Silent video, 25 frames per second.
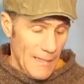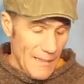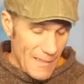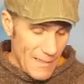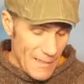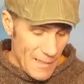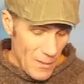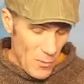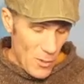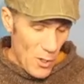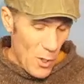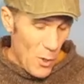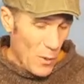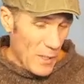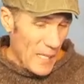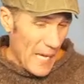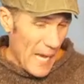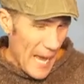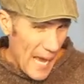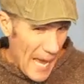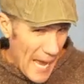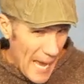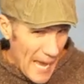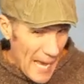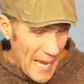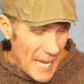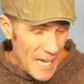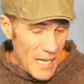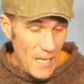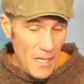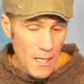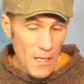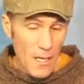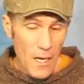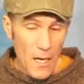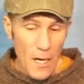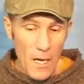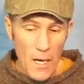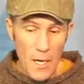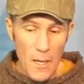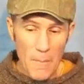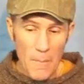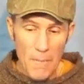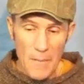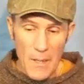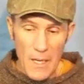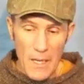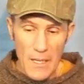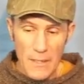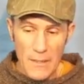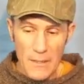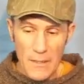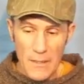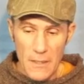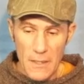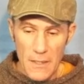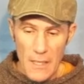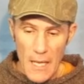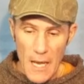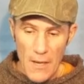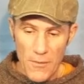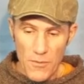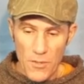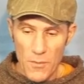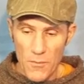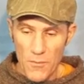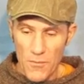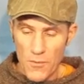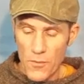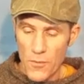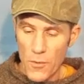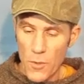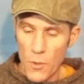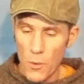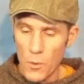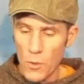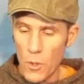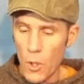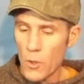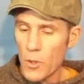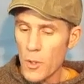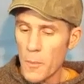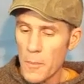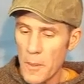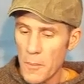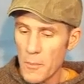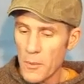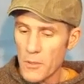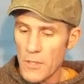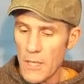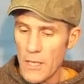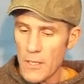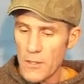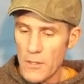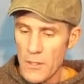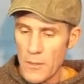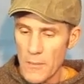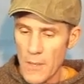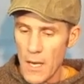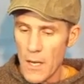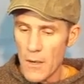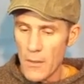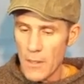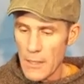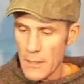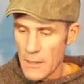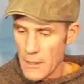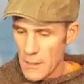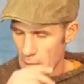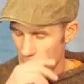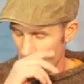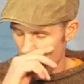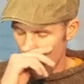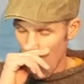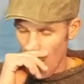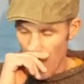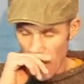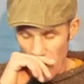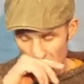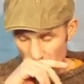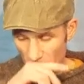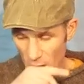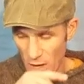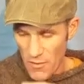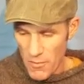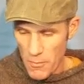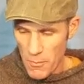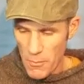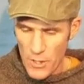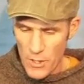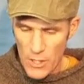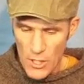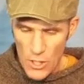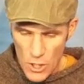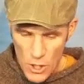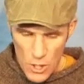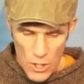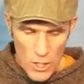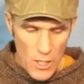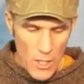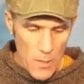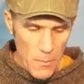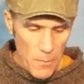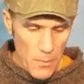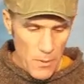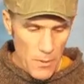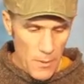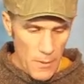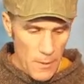They were okay. I did have some few local people test them out. I did sell them off pretty cheap,